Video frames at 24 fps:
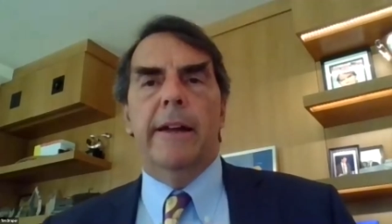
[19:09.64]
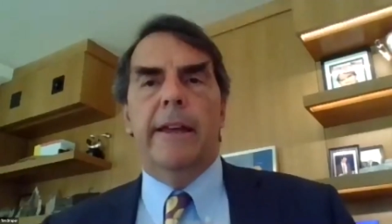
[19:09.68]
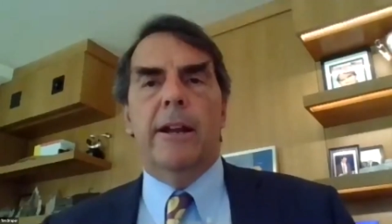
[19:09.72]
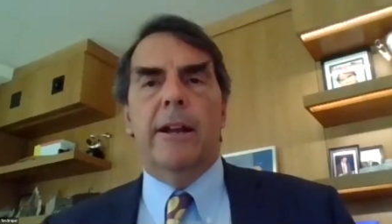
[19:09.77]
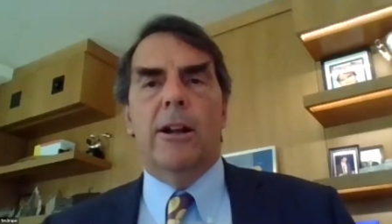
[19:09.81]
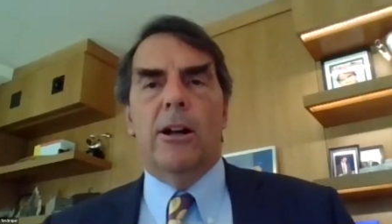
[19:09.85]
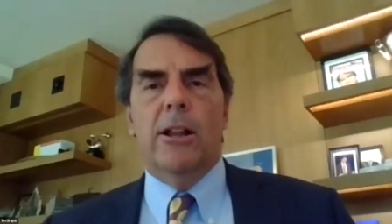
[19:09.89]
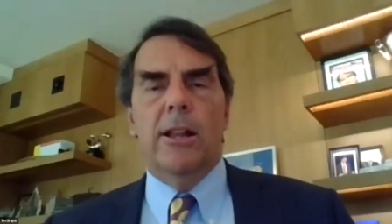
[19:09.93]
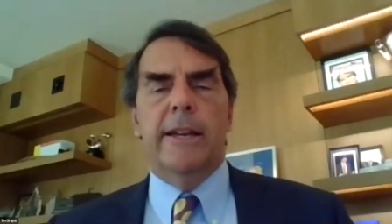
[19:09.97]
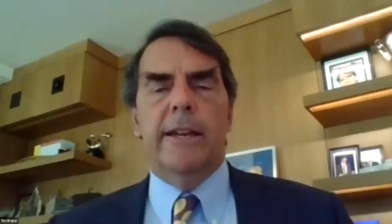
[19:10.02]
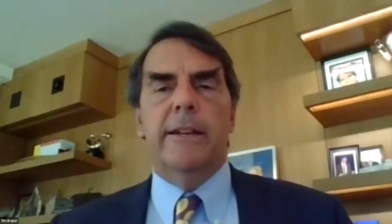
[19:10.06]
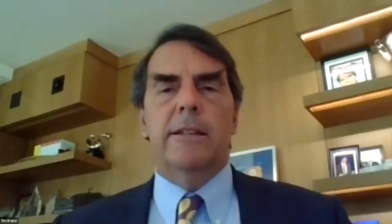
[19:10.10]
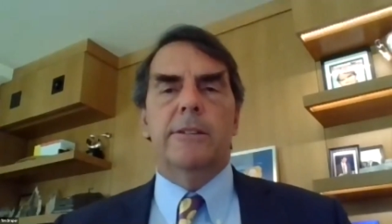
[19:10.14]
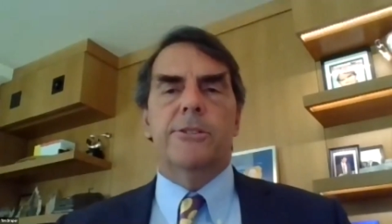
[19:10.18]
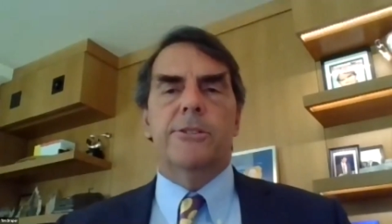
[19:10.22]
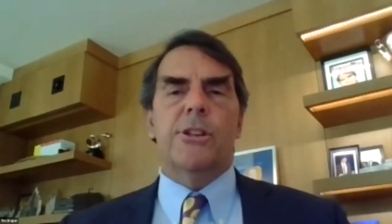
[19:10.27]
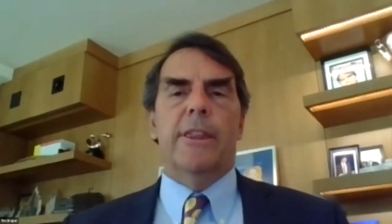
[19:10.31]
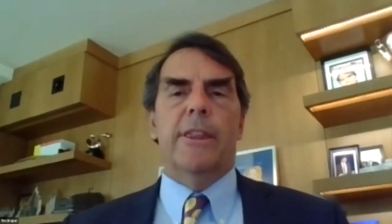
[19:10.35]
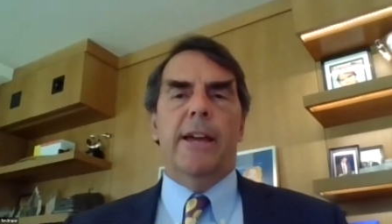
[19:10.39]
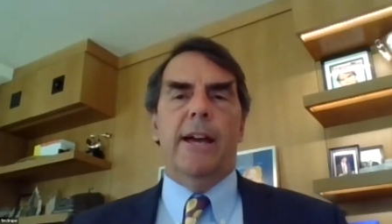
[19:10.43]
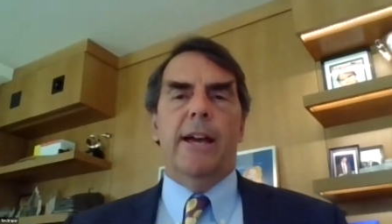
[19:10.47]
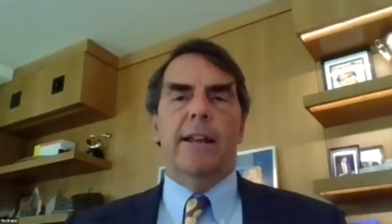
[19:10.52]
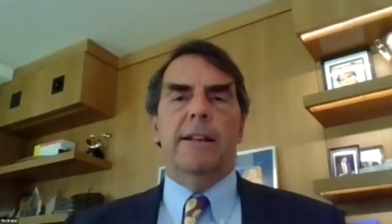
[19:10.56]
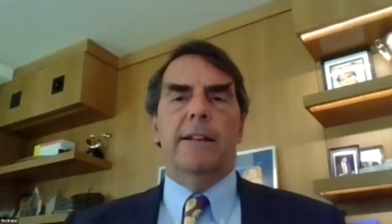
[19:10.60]
and I'll answer
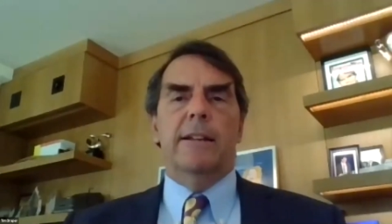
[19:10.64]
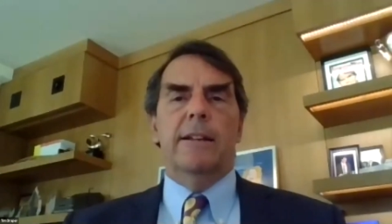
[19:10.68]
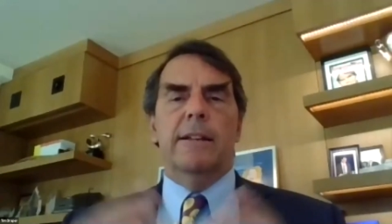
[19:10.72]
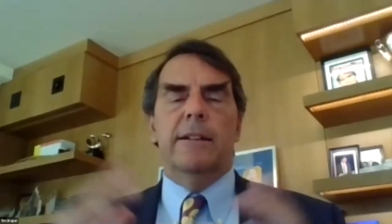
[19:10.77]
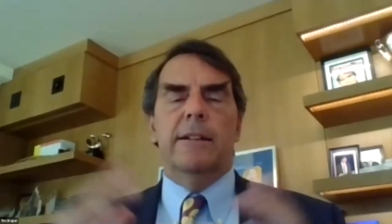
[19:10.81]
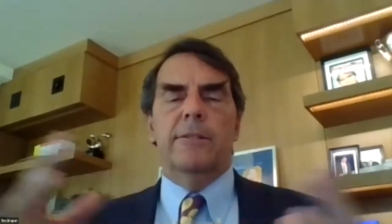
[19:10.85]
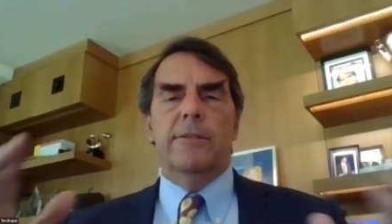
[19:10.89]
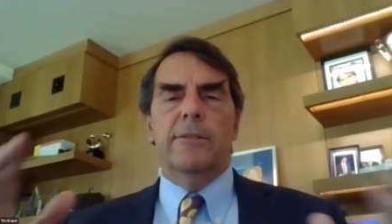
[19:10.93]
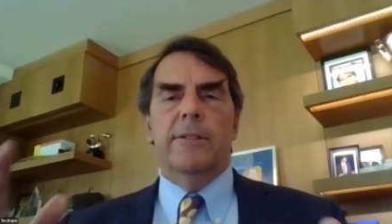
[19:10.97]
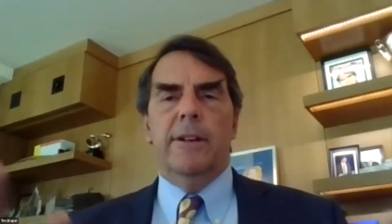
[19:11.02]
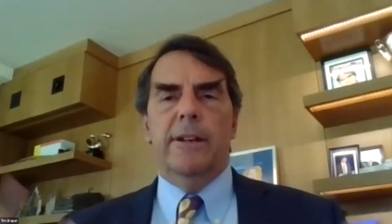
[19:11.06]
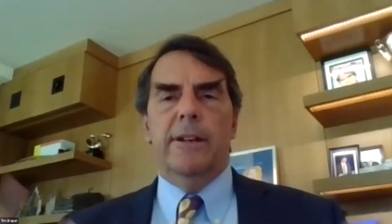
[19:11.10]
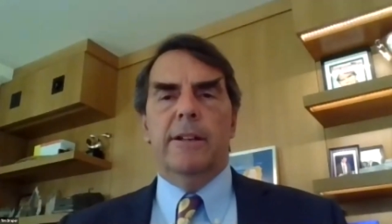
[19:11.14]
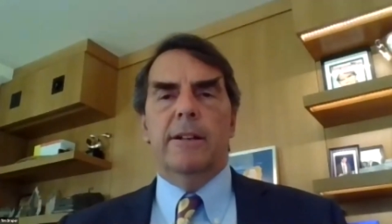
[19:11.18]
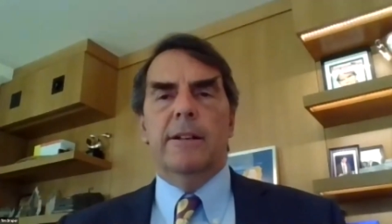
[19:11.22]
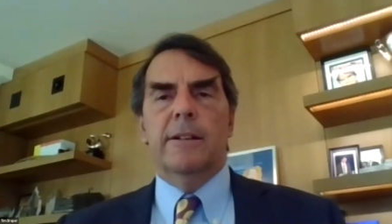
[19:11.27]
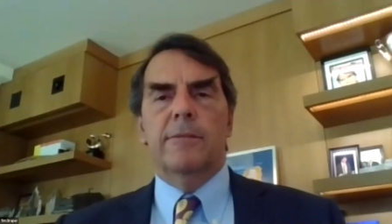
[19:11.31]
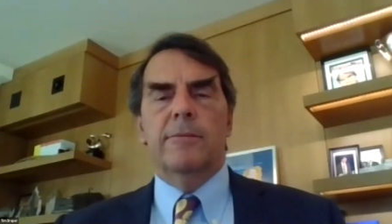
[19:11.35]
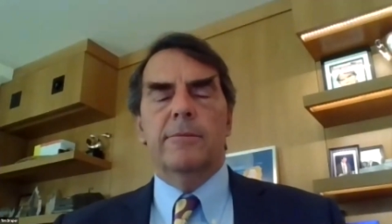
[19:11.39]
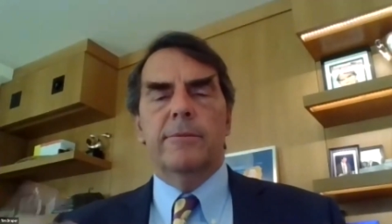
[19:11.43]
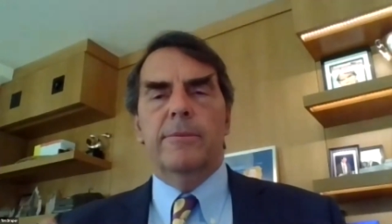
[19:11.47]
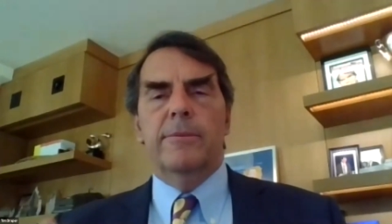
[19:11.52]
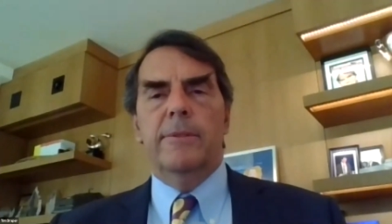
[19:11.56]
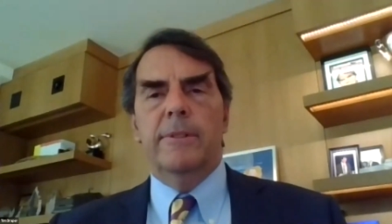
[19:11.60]
that in
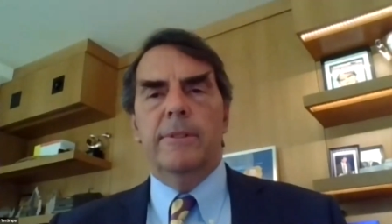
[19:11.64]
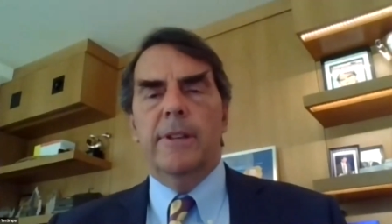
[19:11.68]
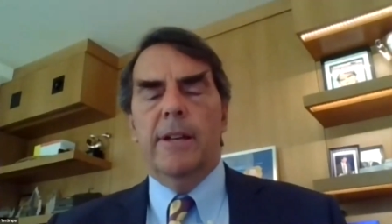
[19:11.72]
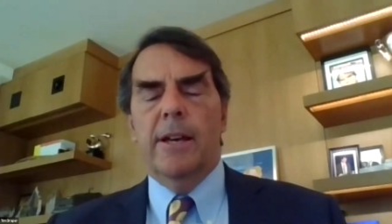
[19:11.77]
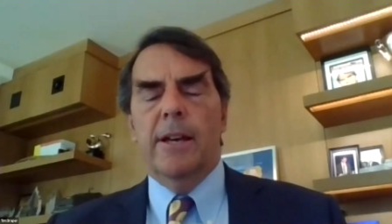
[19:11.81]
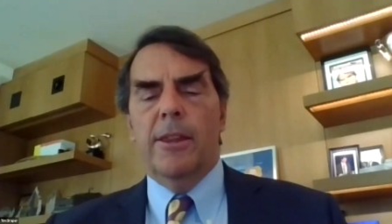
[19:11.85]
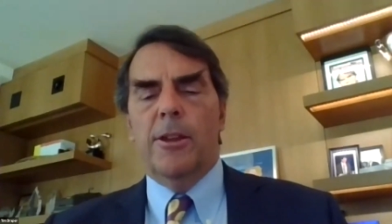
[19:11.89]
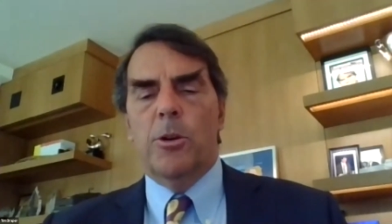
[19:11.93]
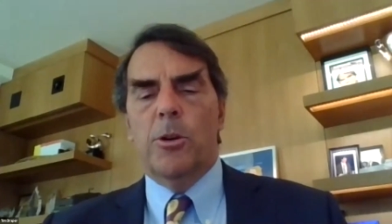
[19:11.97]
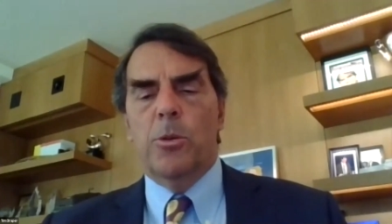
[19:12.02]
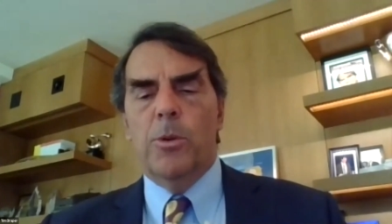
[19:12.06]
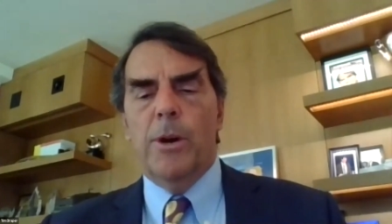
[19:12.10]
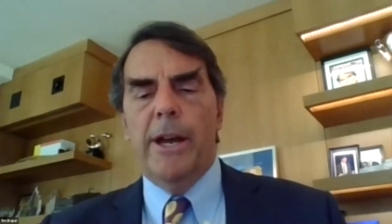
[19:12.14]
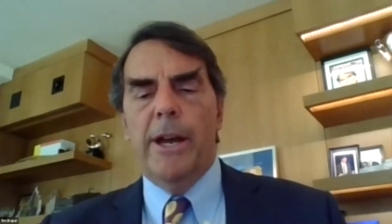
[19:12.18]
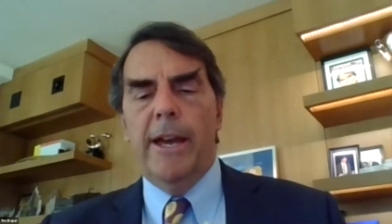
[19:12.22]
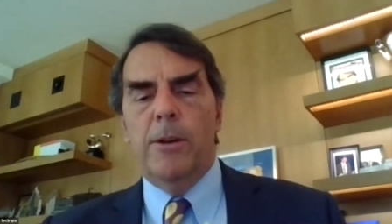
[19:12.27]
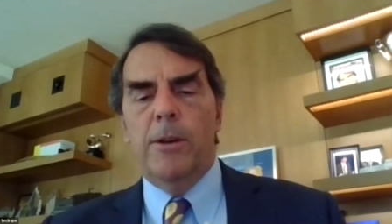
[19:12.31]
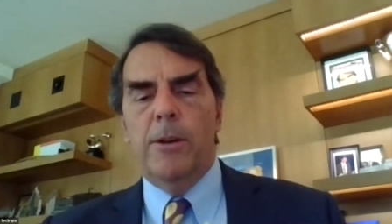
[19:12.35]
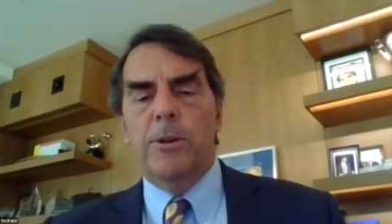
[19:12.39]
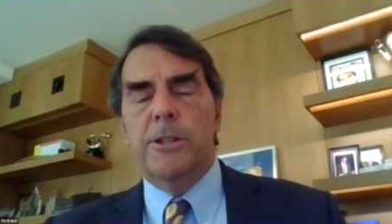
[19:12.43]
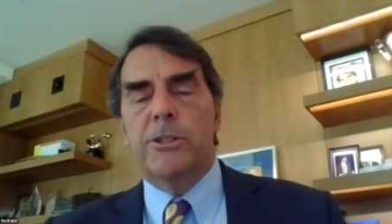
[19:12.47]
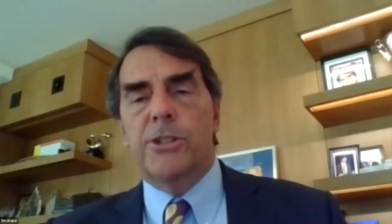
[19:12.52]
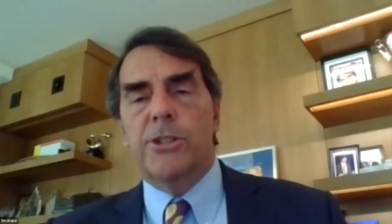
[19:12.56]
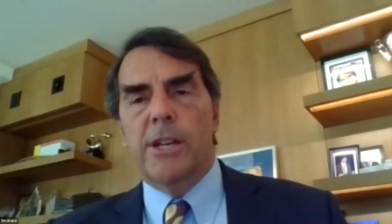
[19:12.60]
another way,
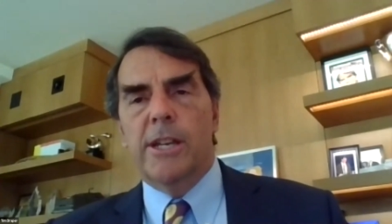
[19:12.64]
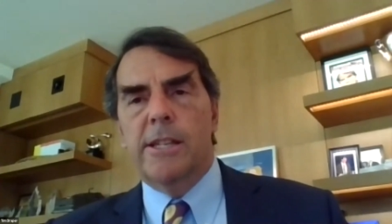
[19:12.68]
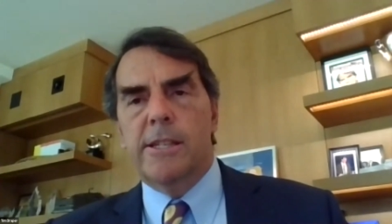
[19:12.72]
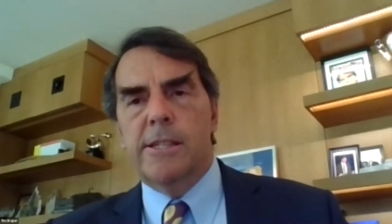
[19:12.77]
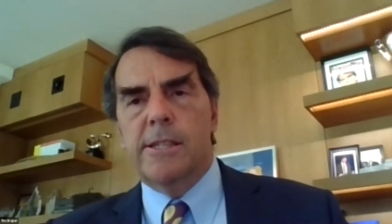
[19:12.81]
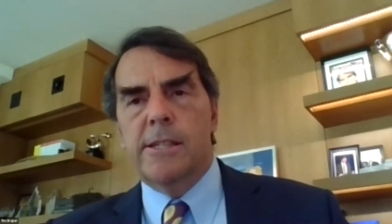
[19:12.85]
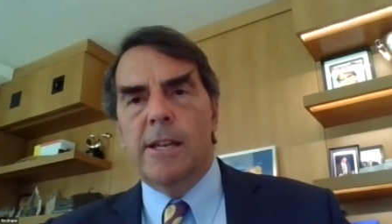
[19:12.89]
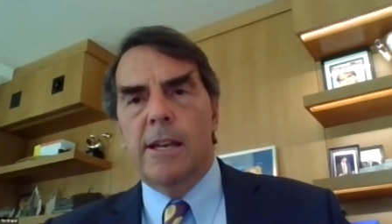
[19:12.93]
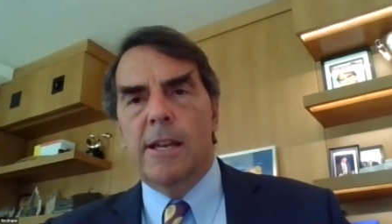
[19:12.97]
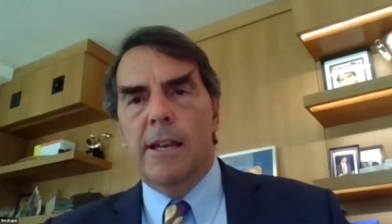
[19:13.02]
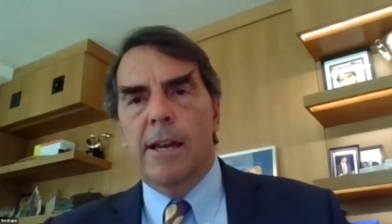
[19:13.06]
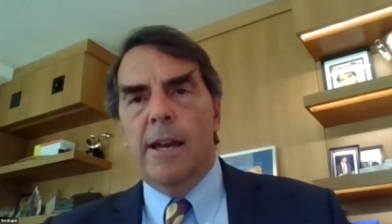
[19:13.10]
which is